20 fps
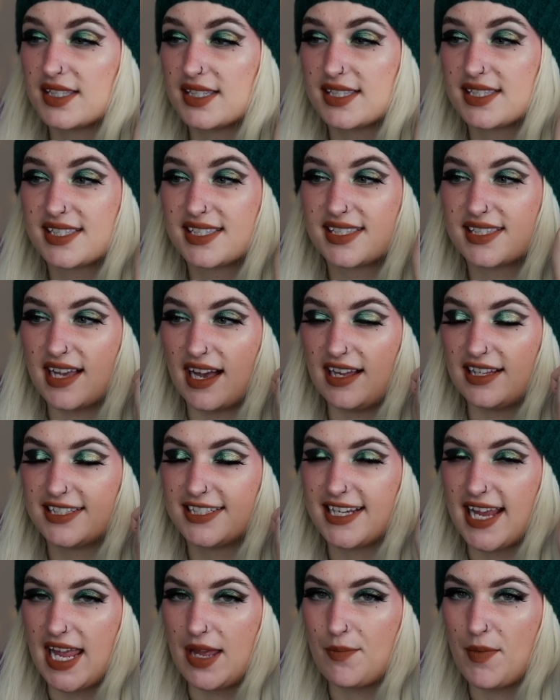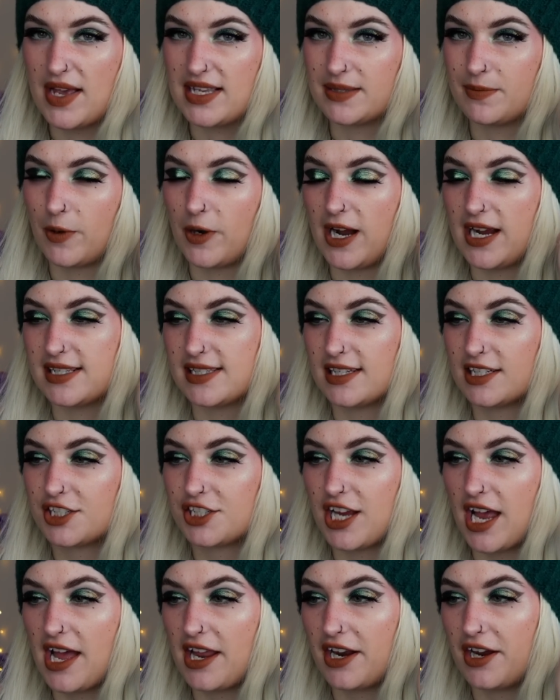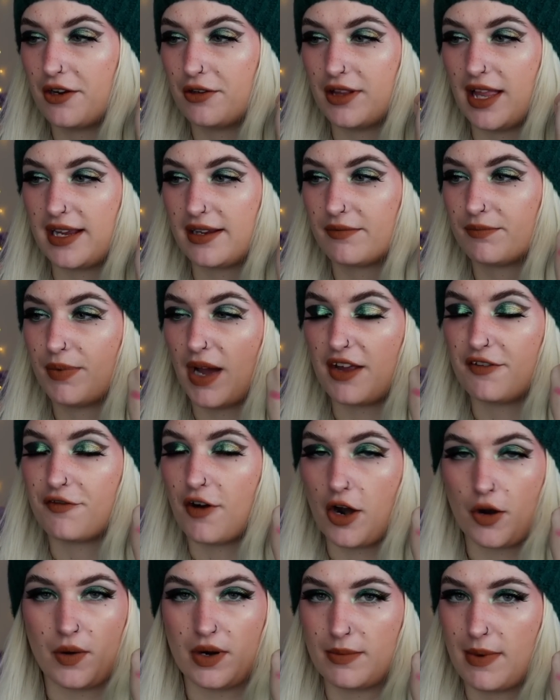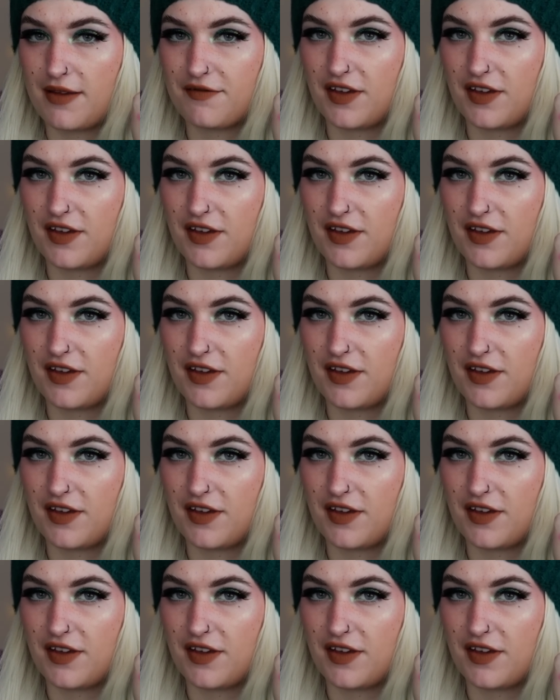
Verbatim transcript: is such a mesmerizing shadow, like by far one of my